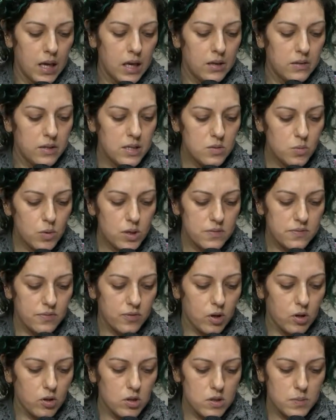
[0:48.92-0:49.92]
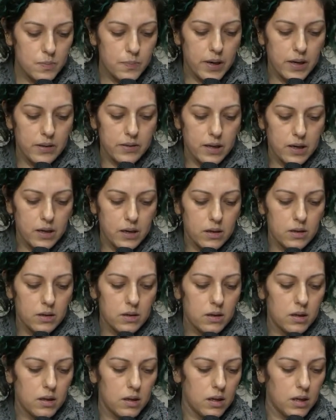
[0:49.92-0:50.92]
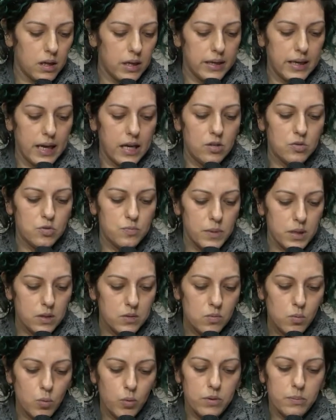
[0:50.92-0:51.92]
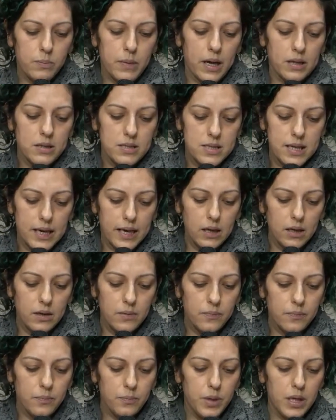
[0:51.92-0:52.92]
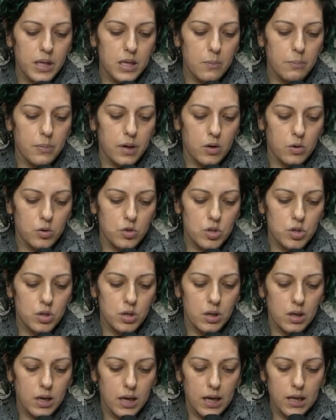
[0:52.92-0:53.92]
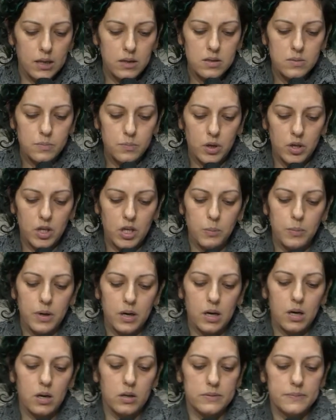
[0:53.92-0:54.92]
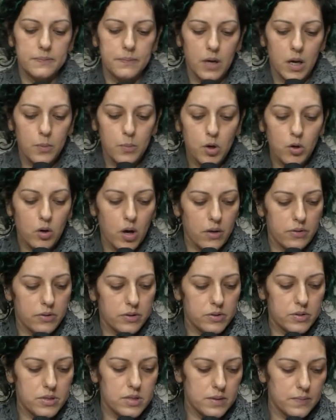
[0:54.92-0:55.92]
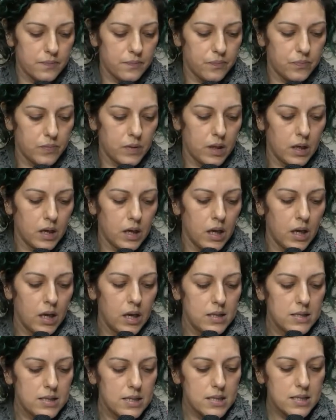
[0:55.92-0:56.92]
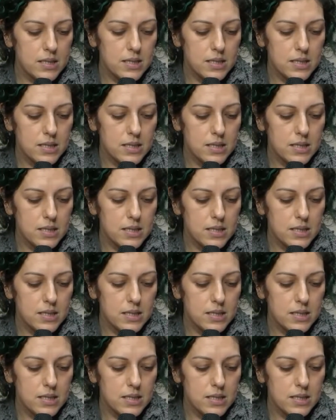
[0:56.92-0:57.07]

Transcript: This was followed by the engagement with Mats Eck, Pina Bausch, and Maggie Maran, among others. Since